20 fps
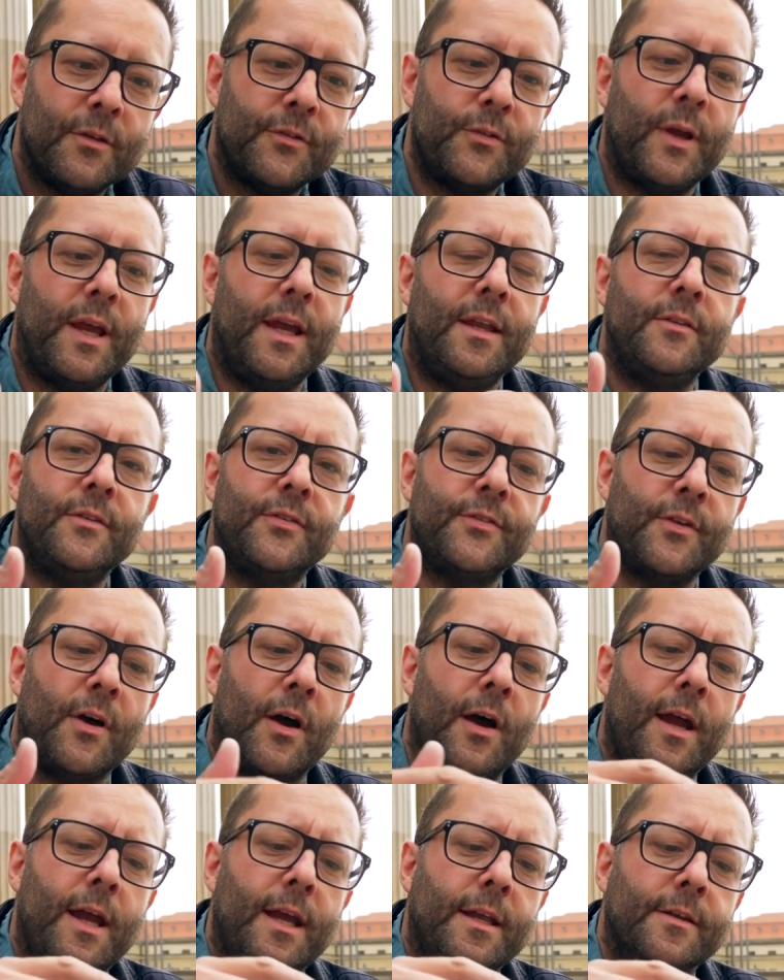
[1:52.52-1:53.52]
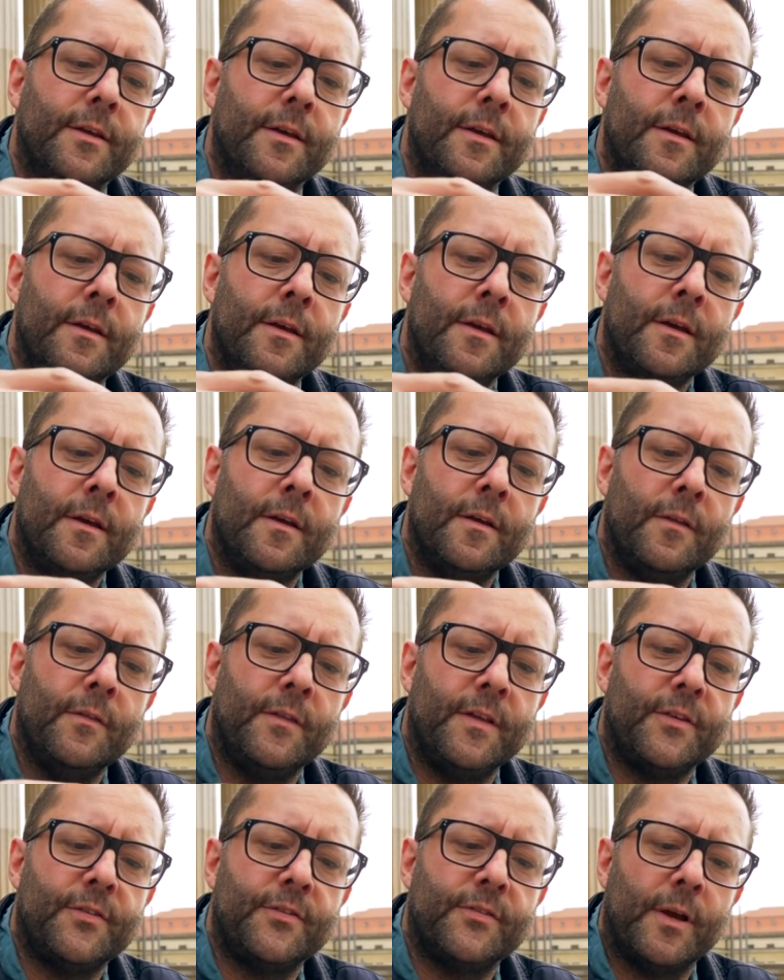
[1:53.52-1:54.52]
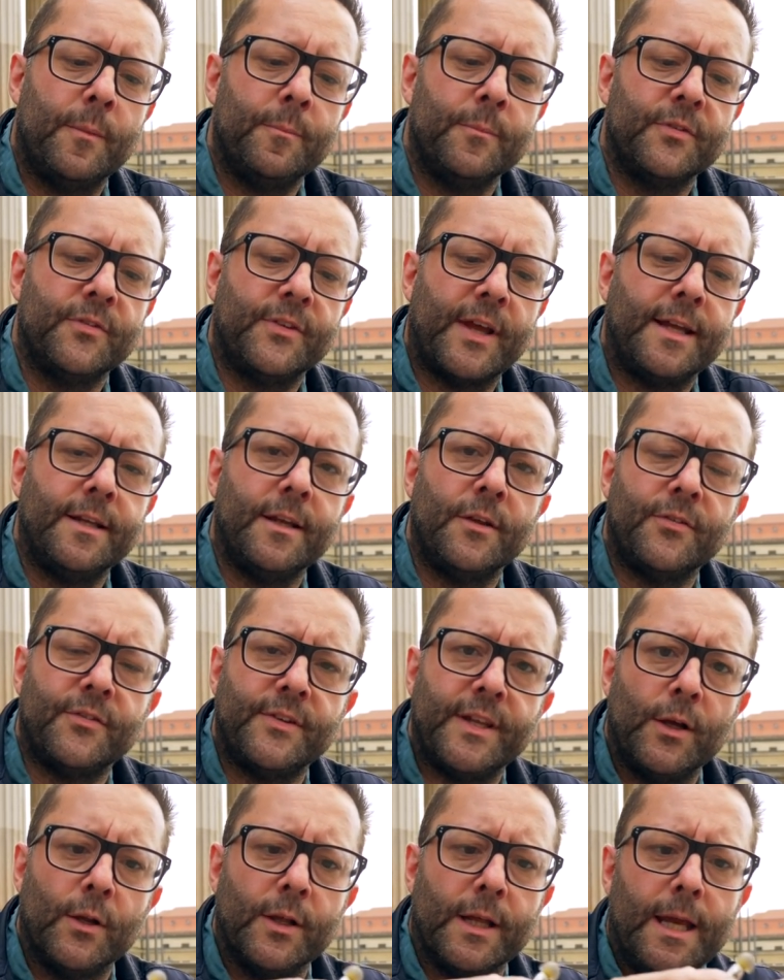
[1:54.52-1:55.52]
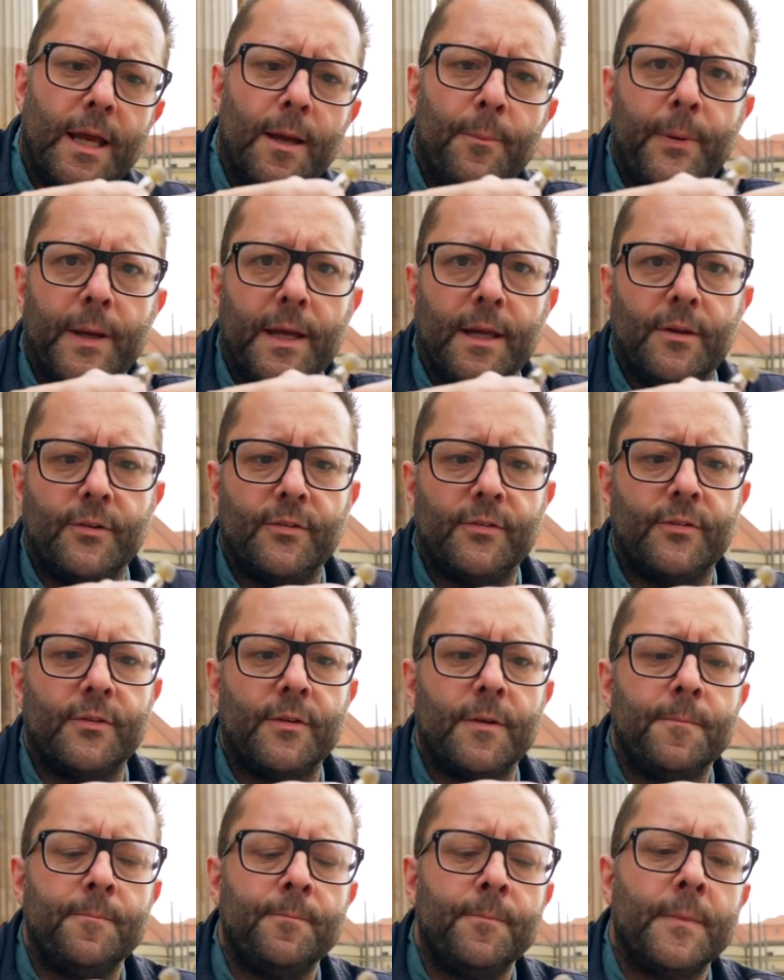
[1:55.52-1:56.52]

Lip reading: So inside this stainless steel earpiece